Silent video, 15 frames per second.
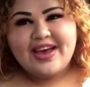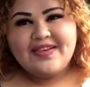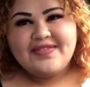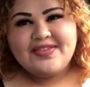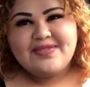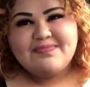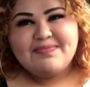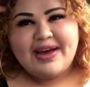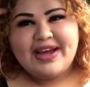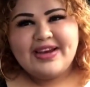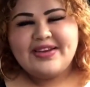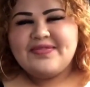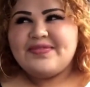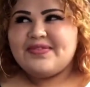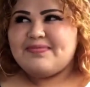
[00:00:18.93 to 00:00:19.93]
I have the
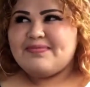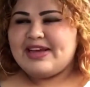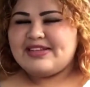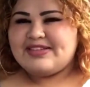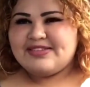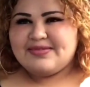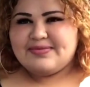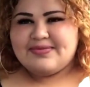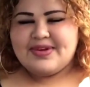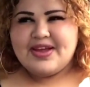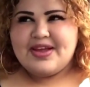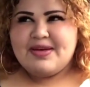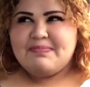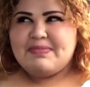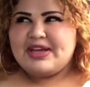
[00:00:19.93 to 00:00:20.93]
mind of a master
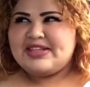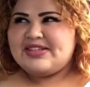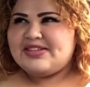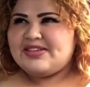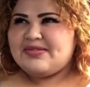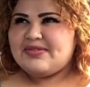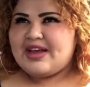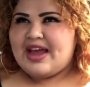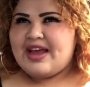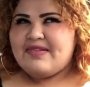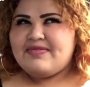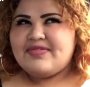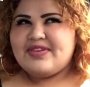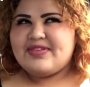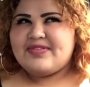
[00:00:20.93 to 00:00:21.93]
master I
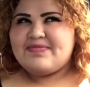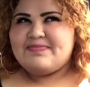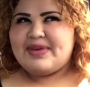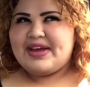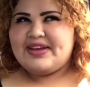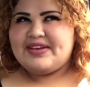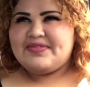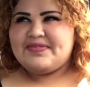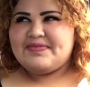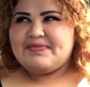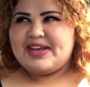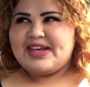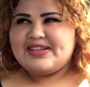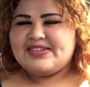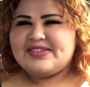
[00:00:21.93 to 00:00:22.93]
have the mind of
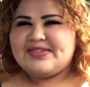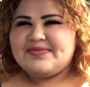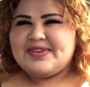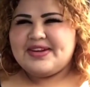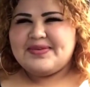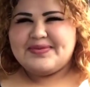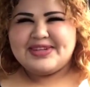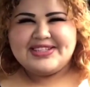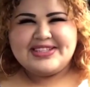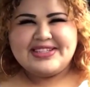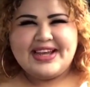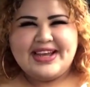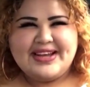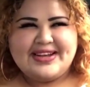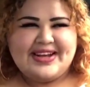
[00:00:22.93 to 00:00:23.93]
a mastermind.
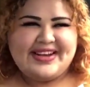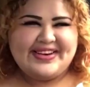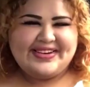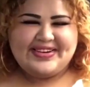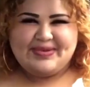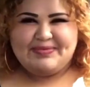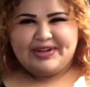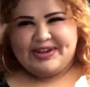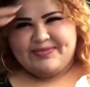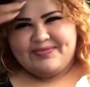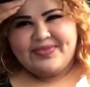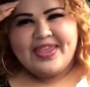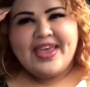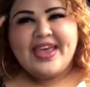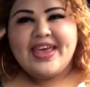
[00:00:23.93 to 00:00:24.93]
What's that? I don't know, but
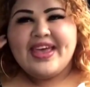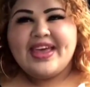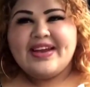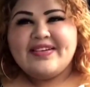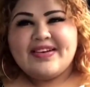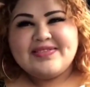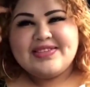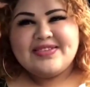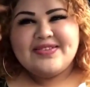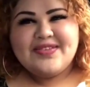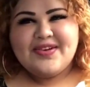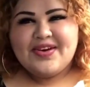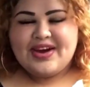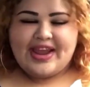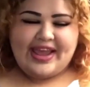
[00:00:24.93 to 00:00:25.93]
you know, I'm
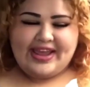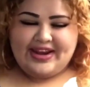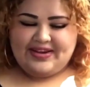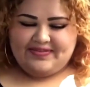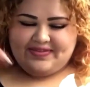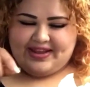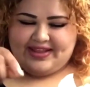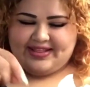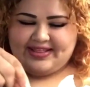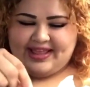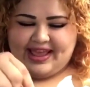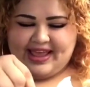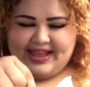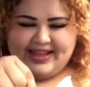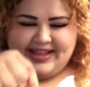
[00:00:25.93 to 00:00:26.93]
so creative like
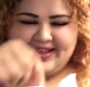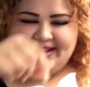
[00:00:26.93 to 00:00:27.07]
that.